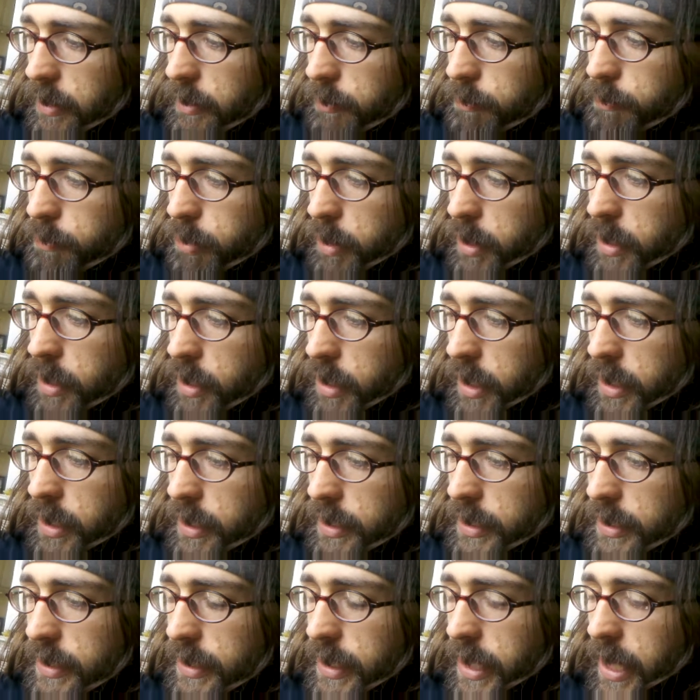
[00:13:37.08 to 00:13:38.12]
I could put it
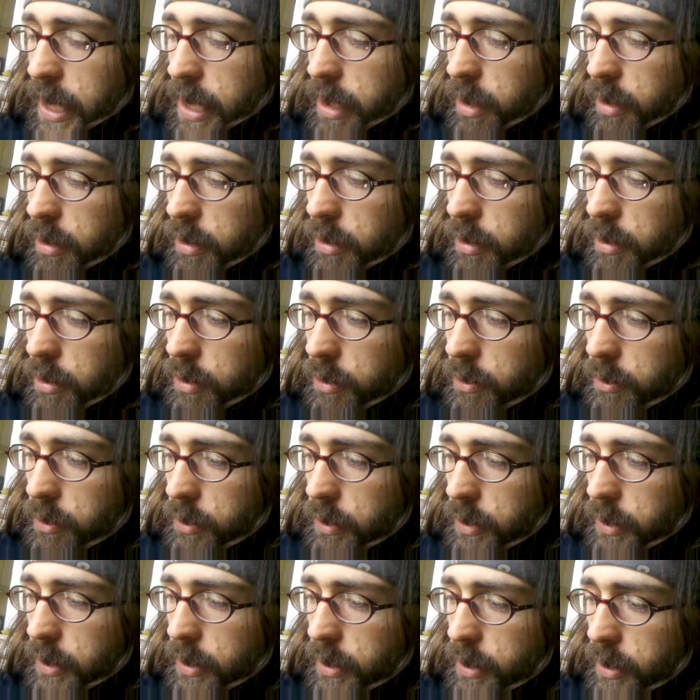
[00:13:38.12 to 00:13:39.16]
on a scale,
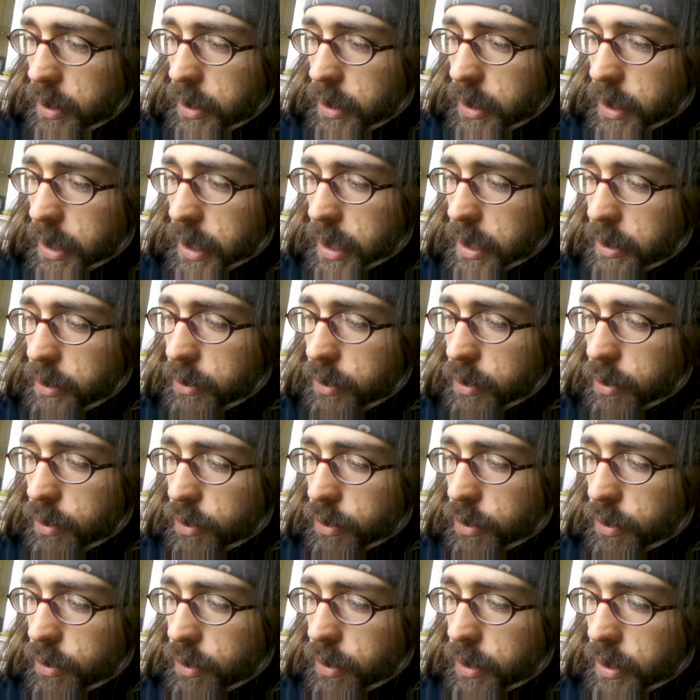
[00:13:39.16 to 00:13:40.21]
and you
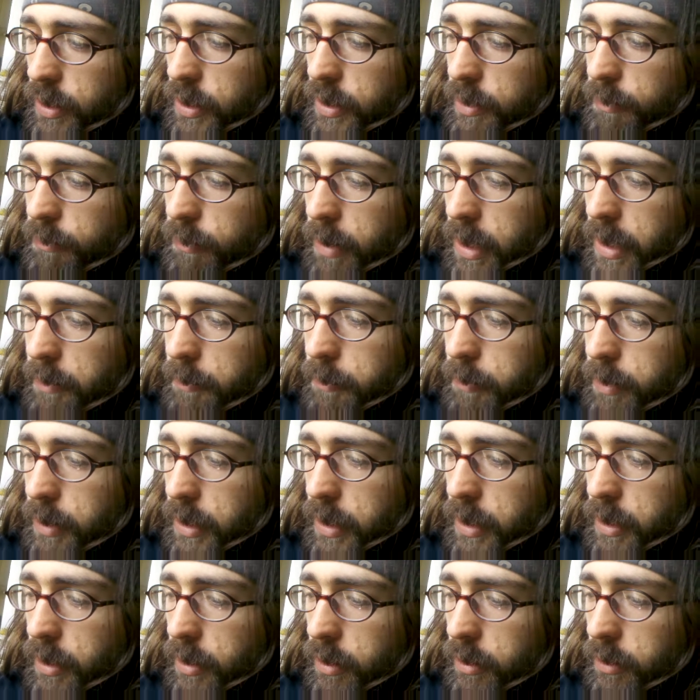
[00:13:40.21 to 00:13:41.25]
know, it might
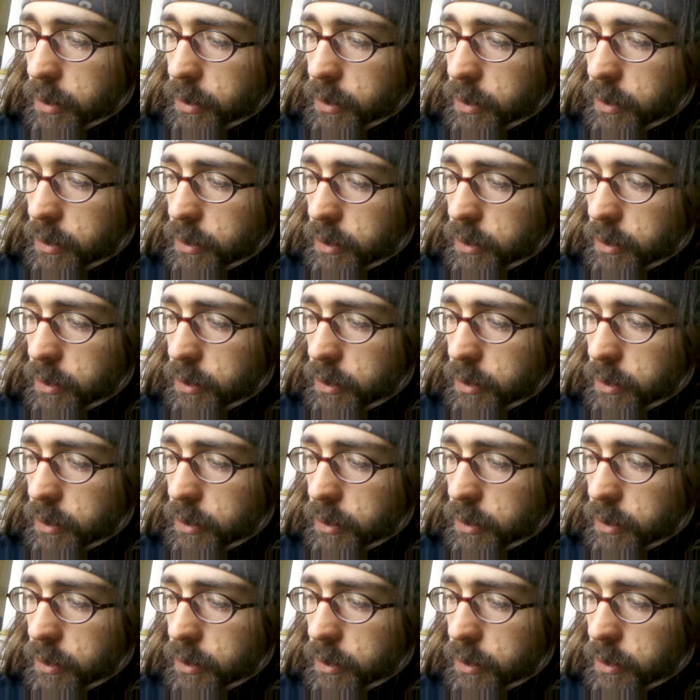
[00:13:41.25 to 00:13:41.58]
be